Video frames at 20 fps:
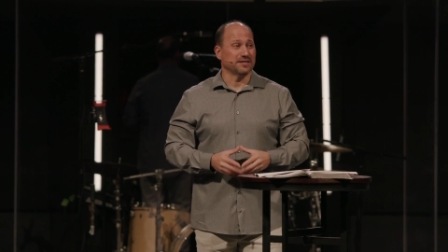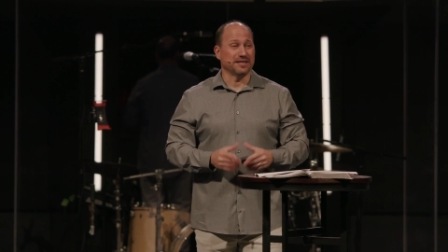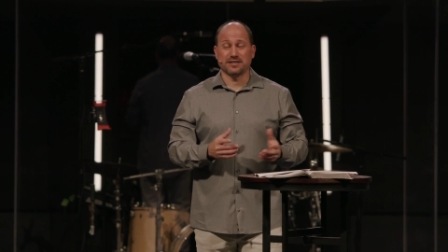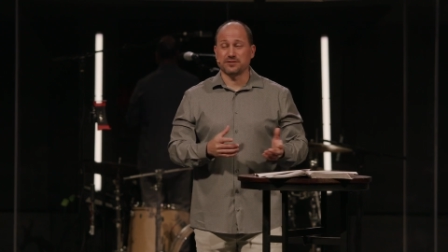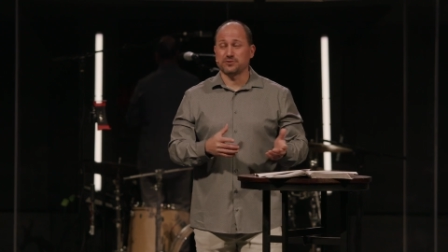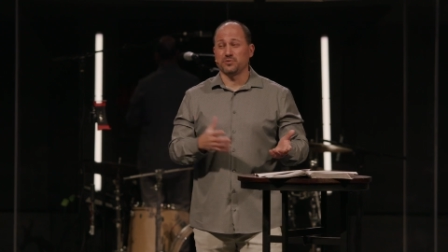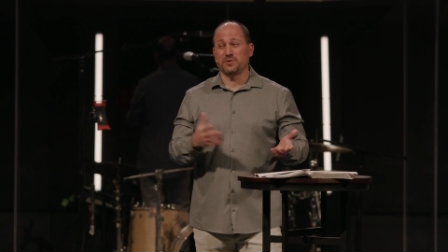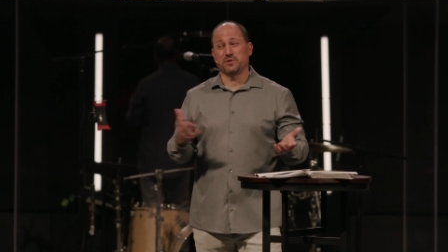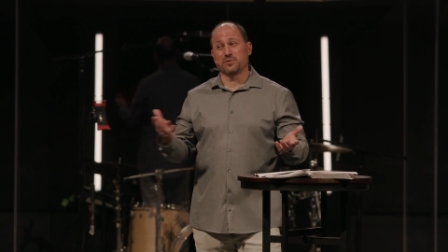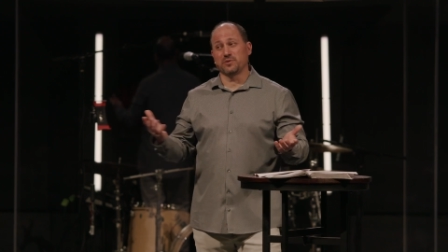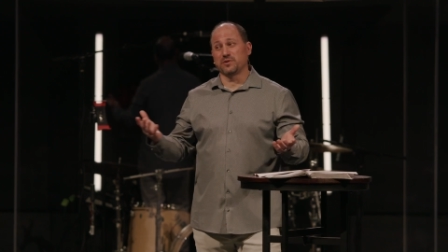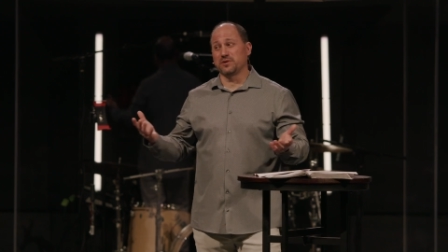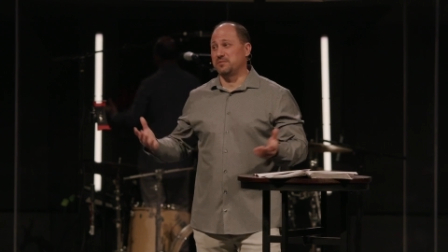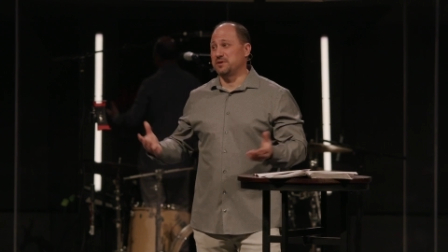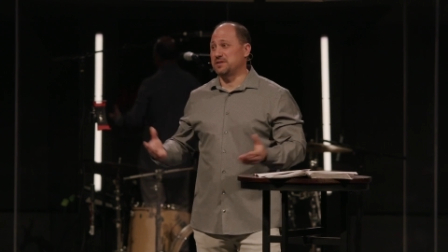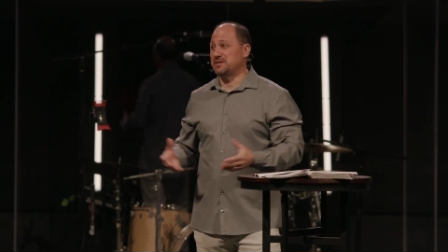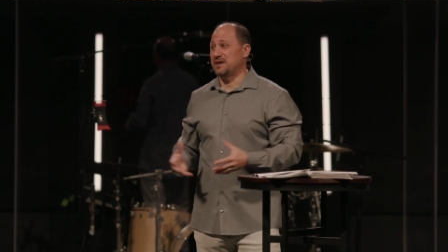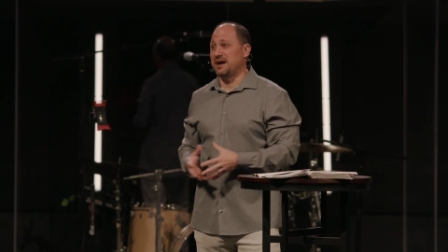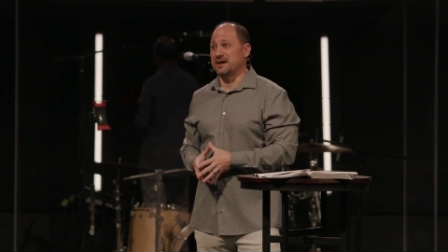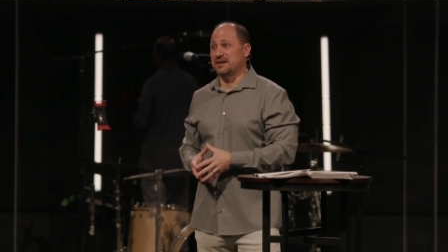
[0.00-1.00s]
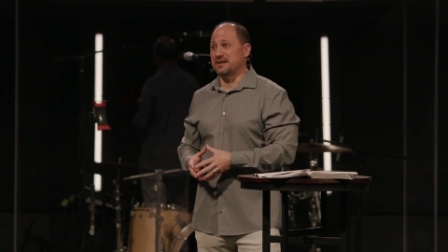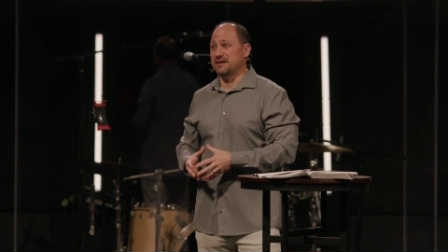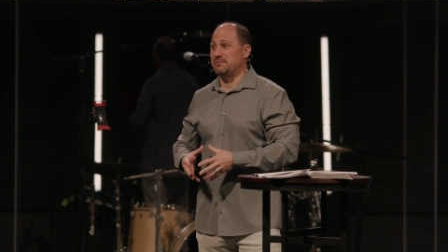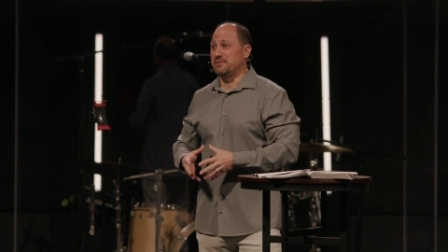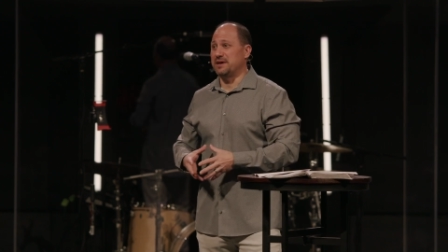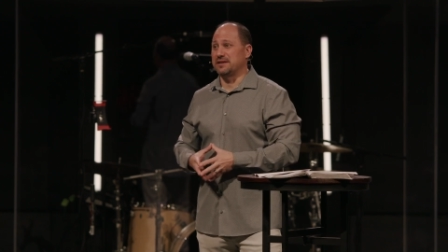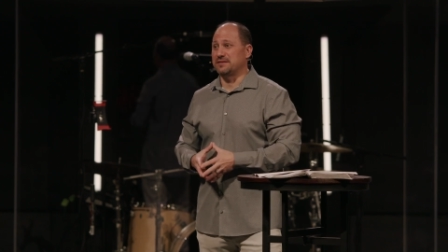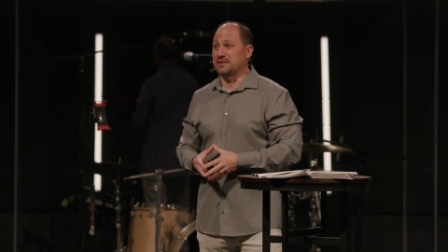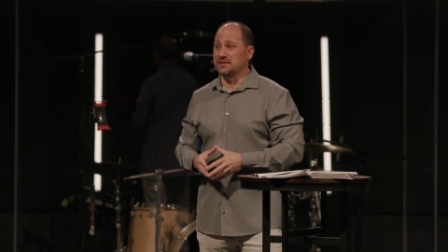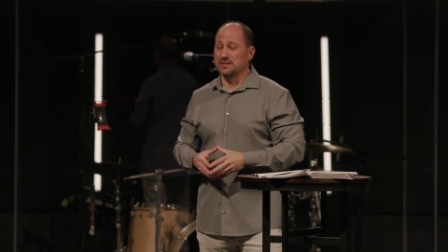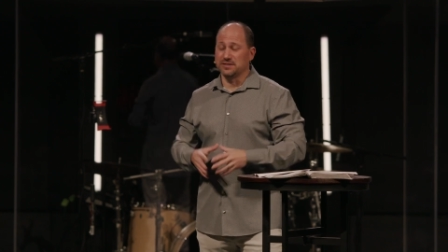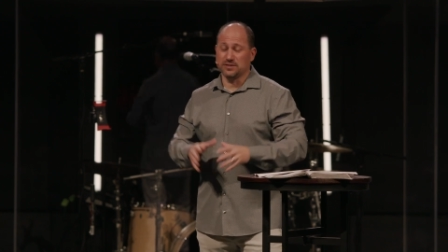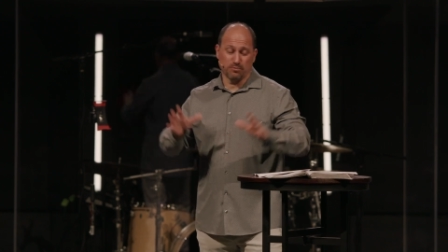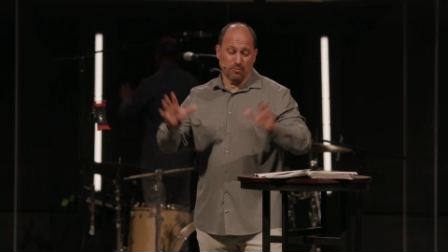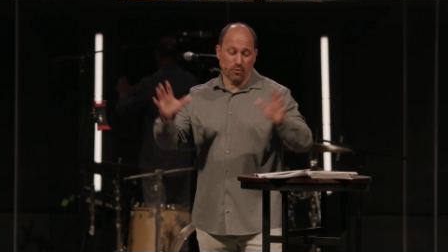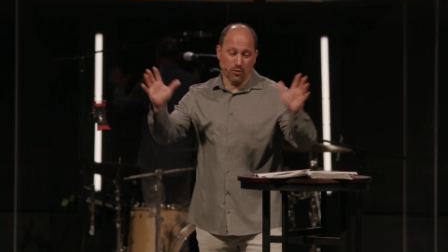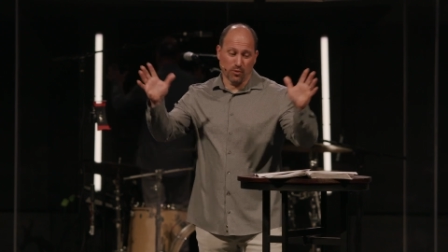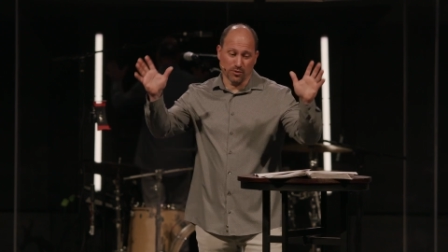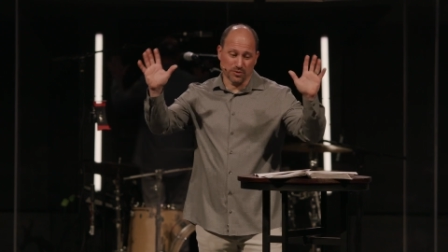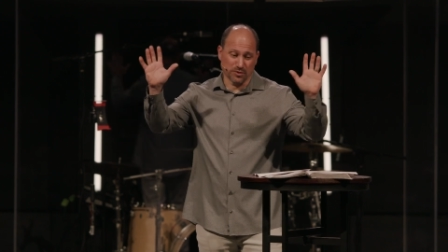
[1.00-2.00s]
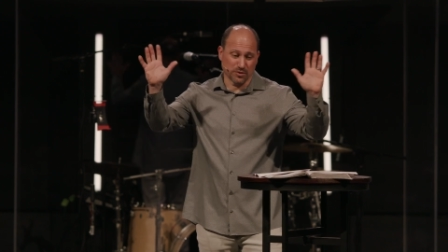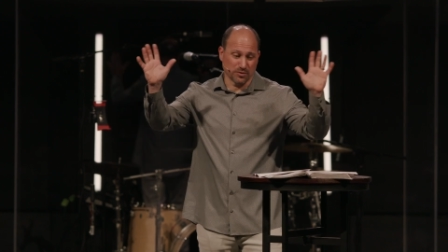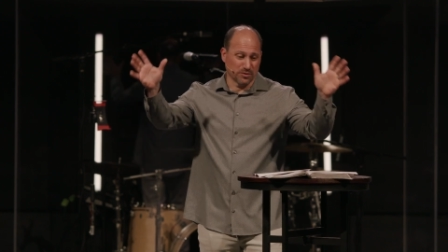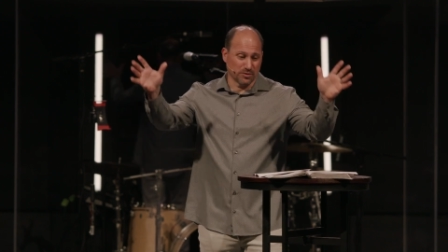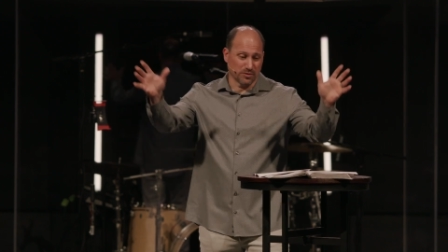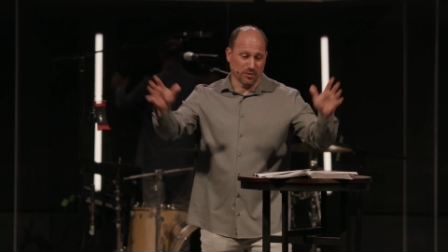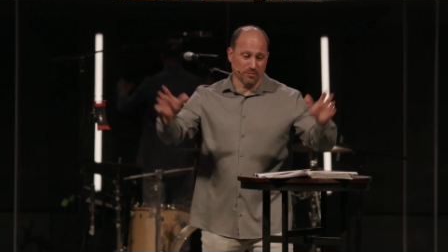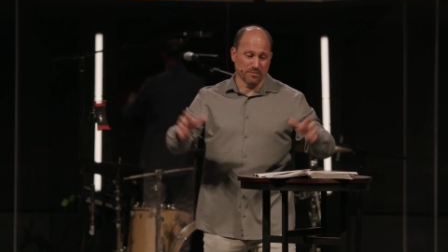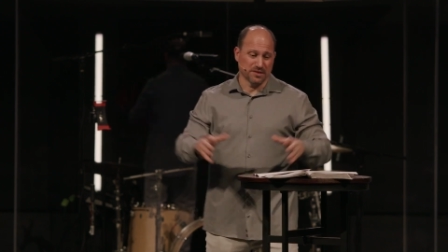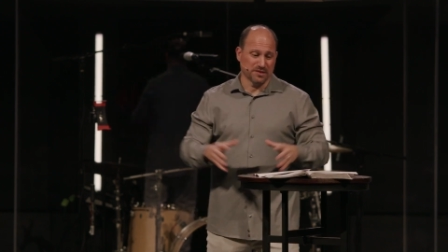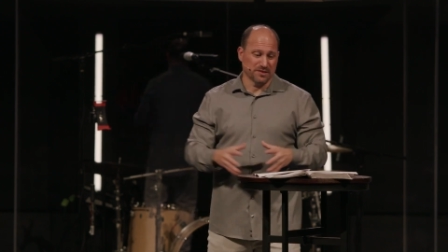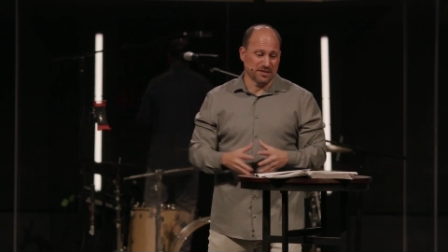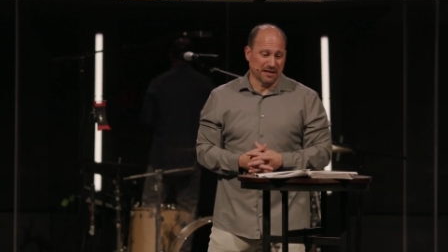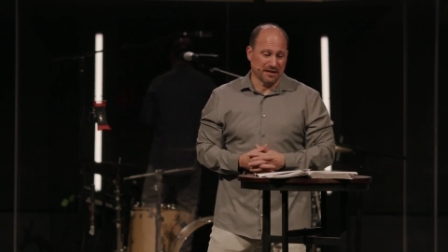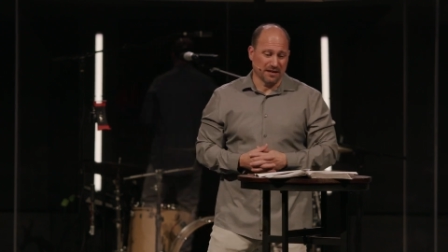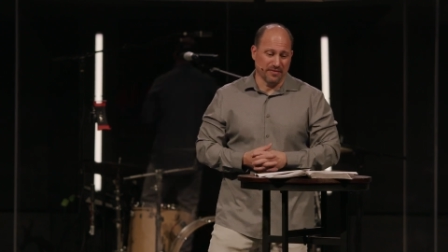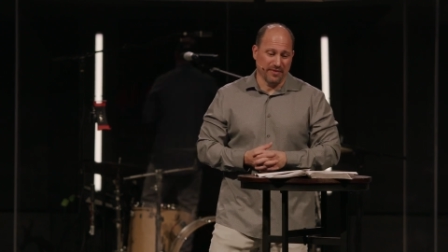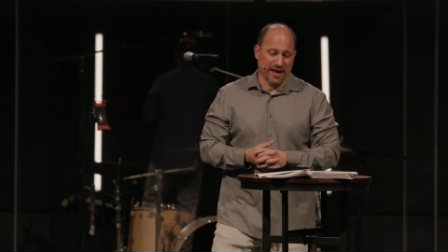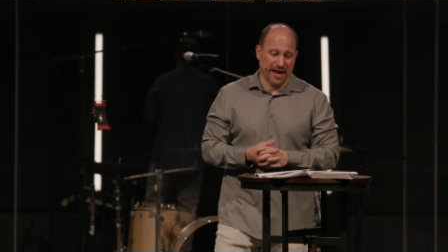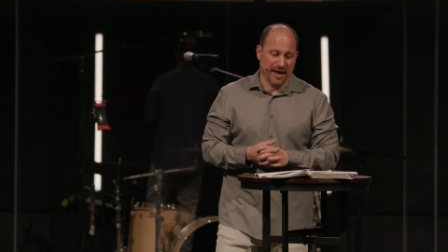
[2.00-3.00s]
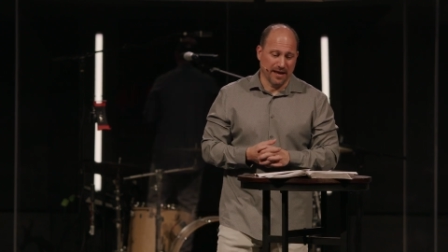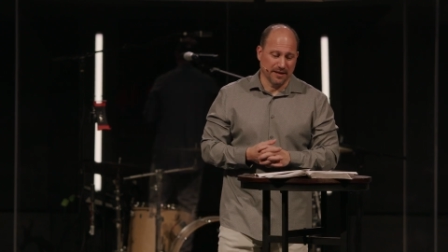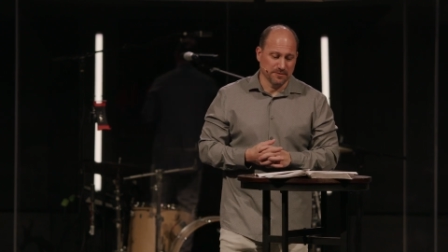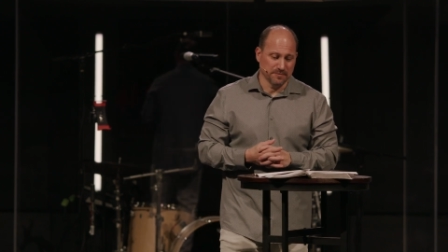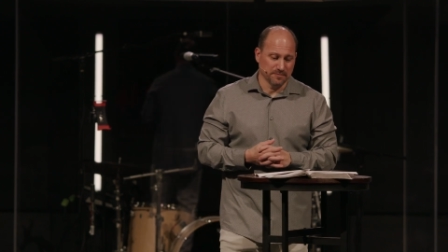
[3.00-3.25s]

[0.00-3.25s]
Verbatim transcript: Next week, we're going to be talking about this more, so don't miss out on that.